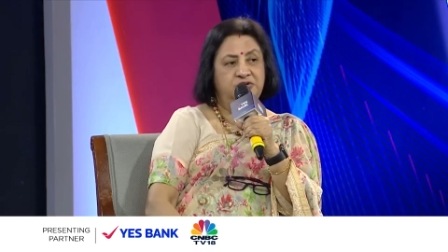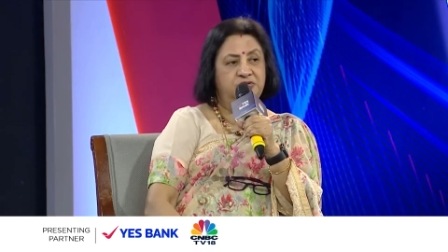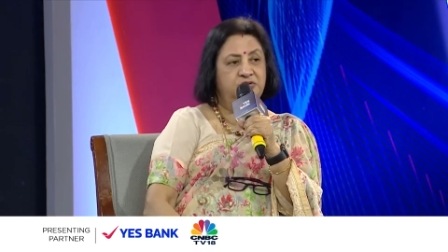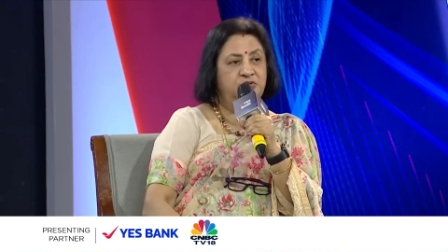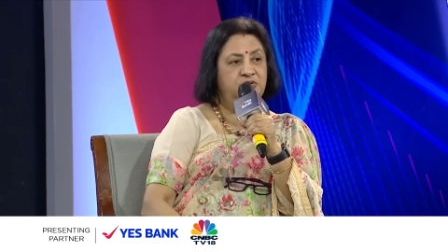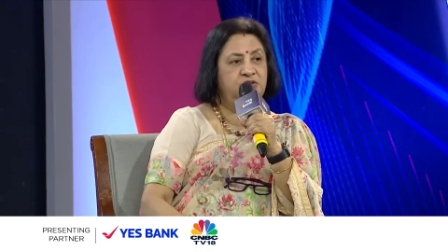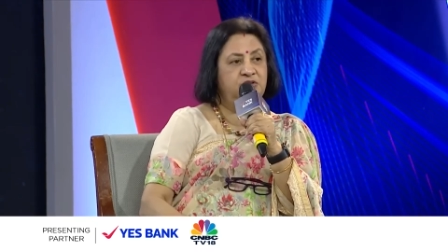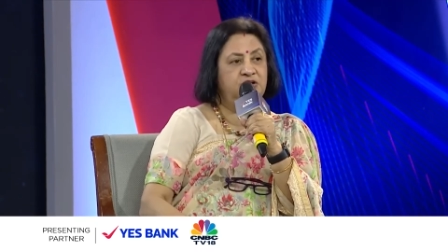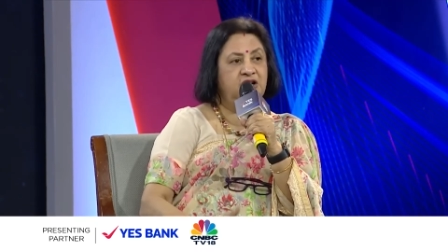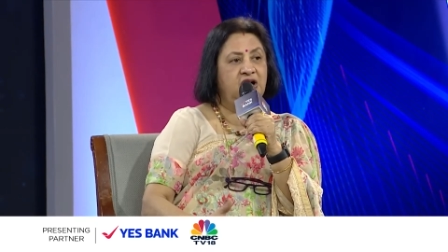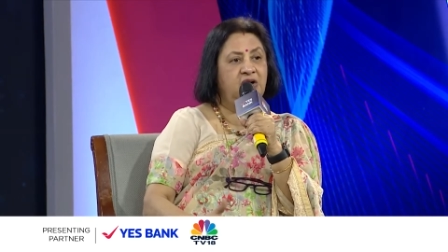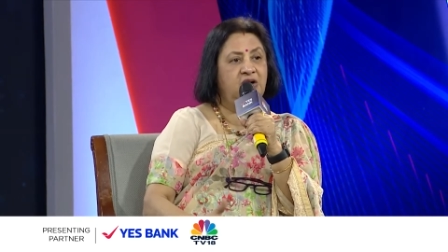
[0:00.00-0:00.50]
you
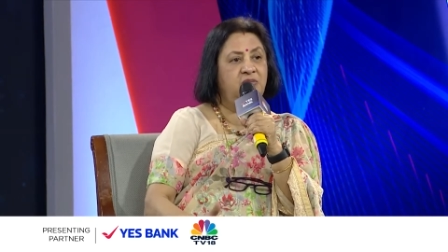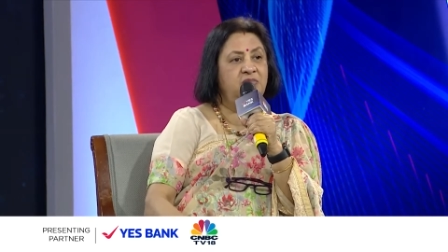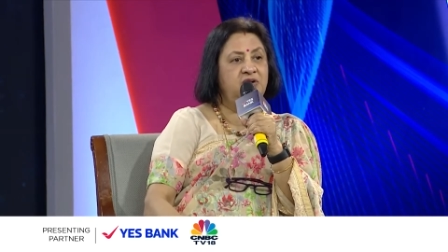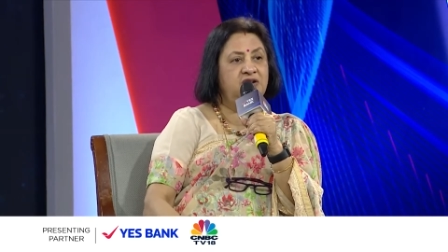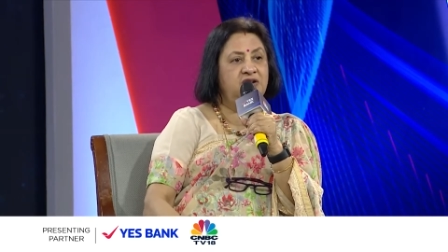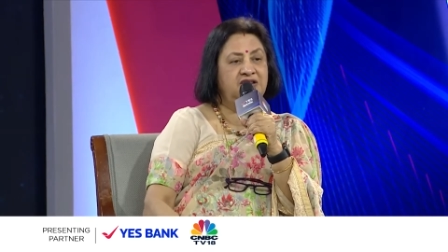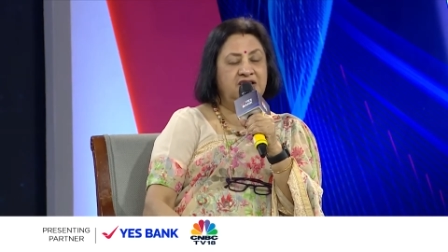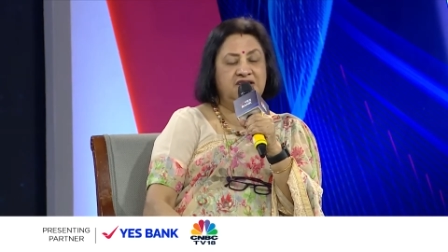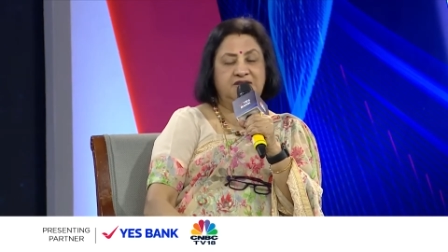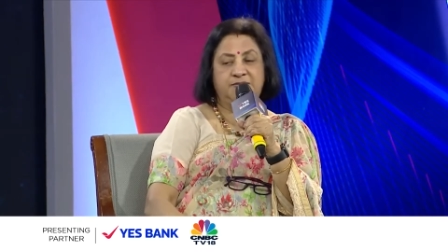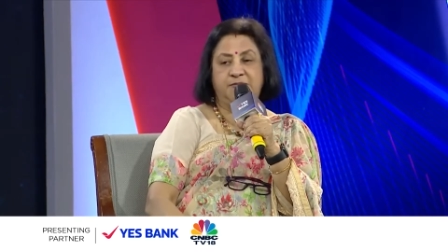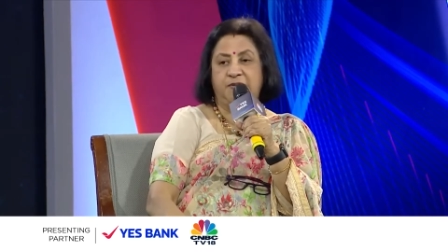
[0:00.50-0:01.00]
know, the
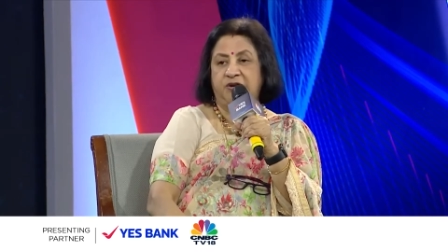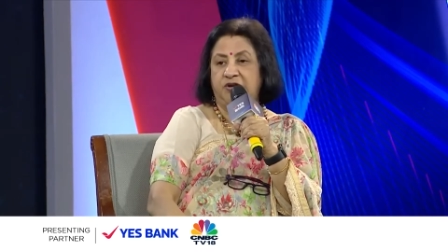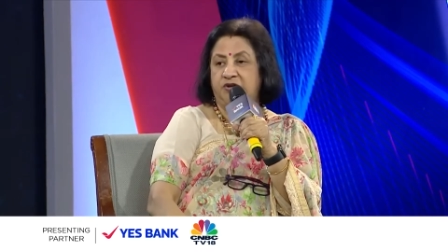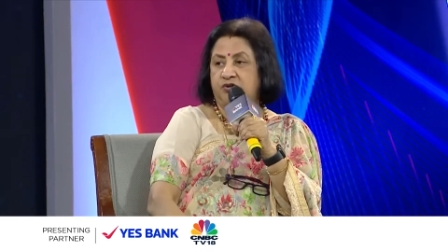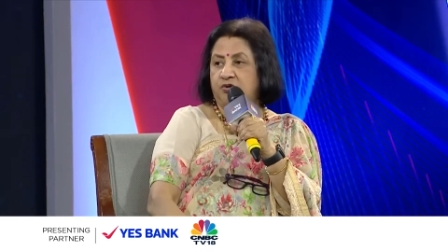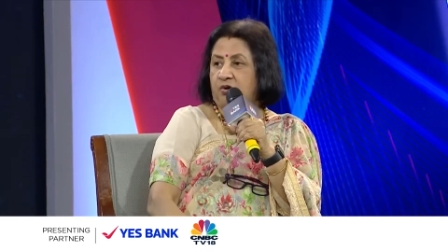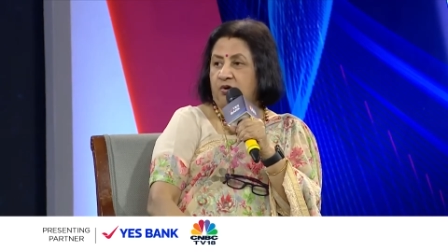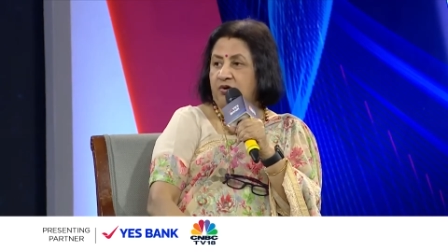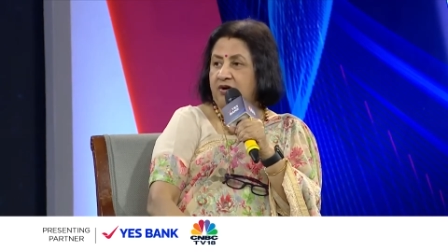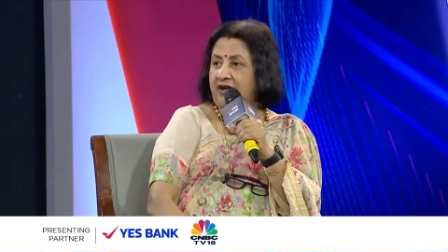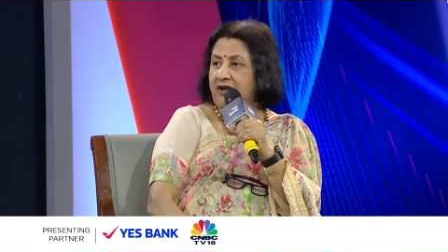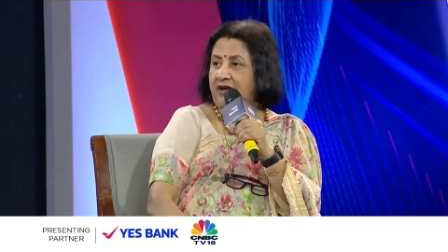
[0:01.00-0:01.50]
government has been
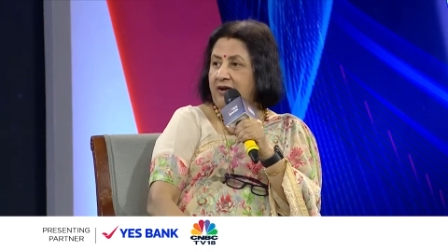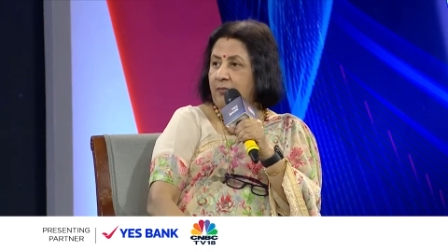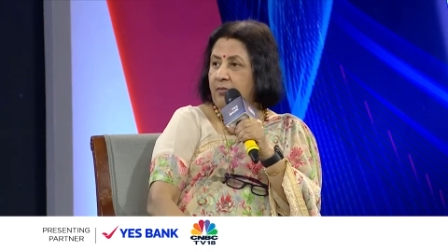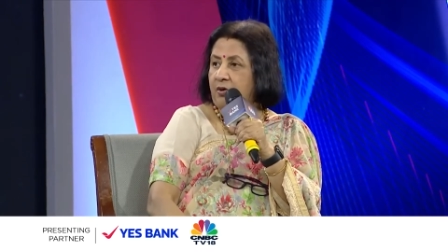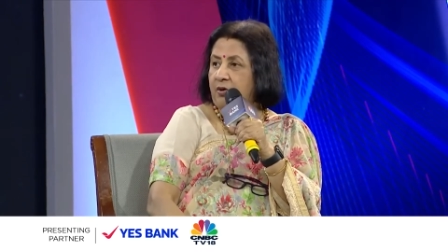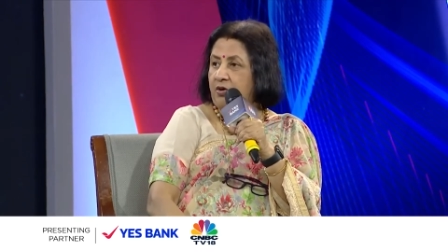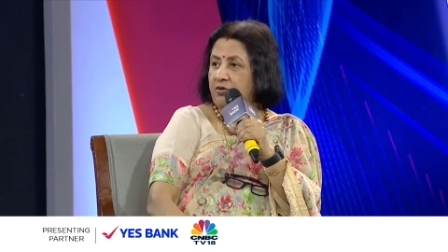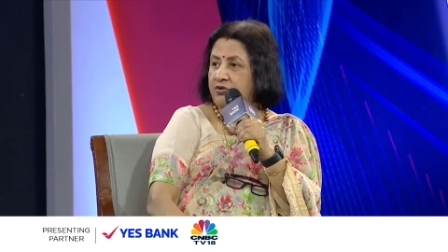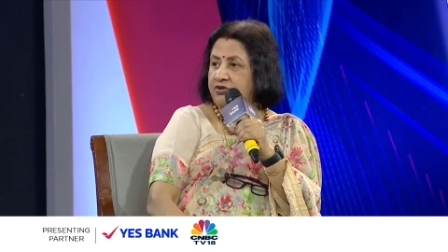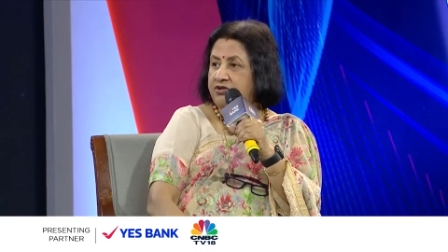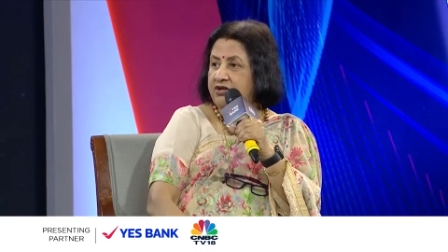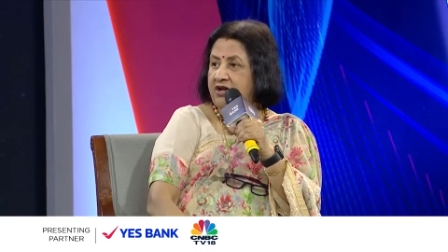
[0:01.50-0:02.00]
talking
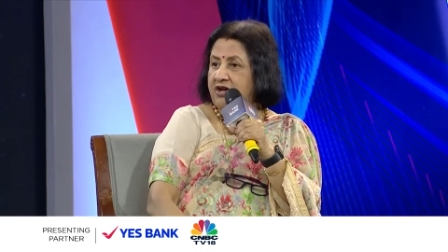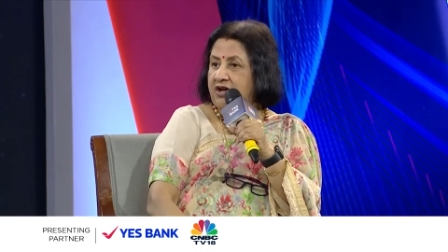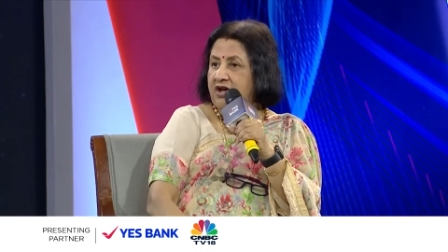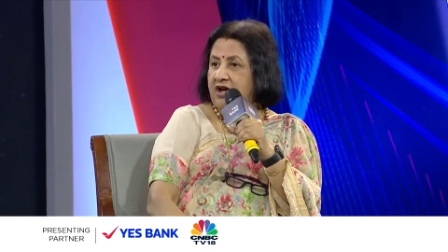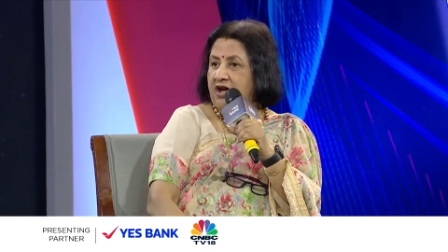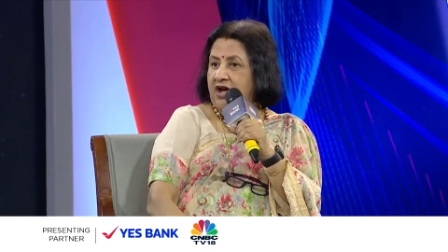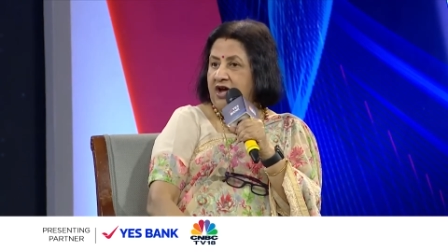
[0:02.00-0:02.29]
about